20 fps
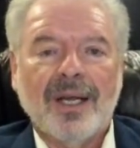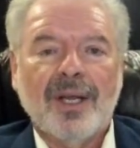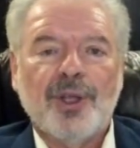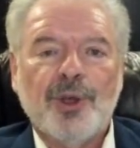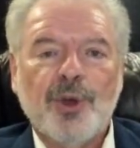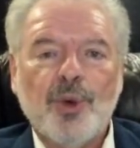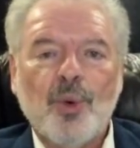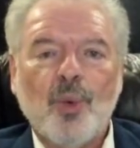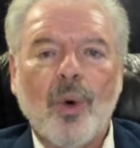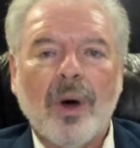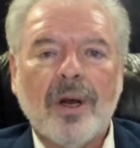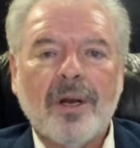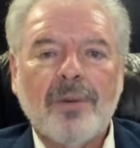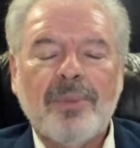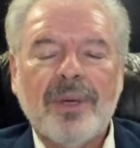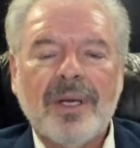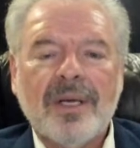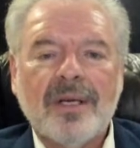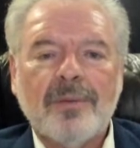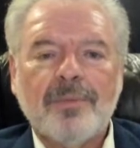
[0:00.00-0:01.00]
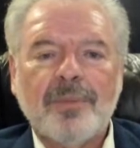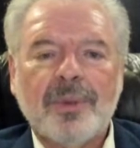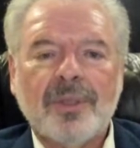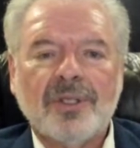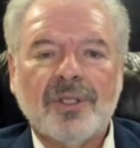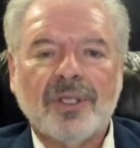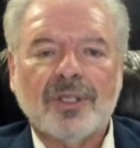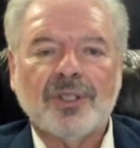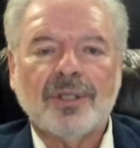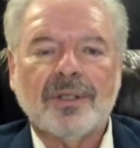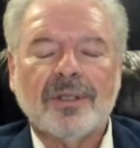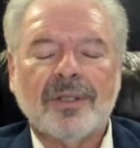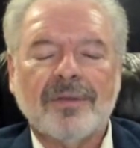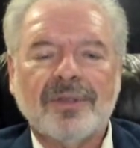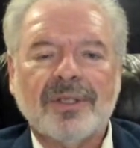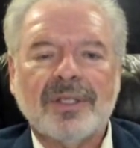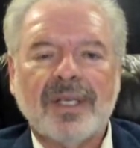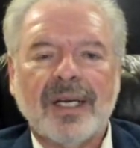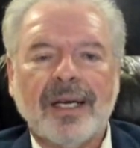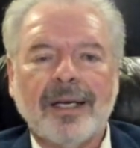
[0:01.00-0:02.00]
You want to be in a position of
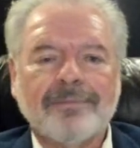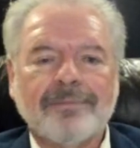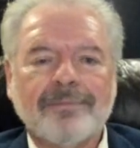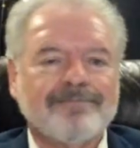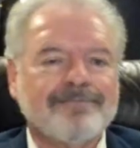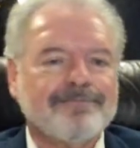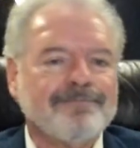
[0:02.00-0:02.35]
saying,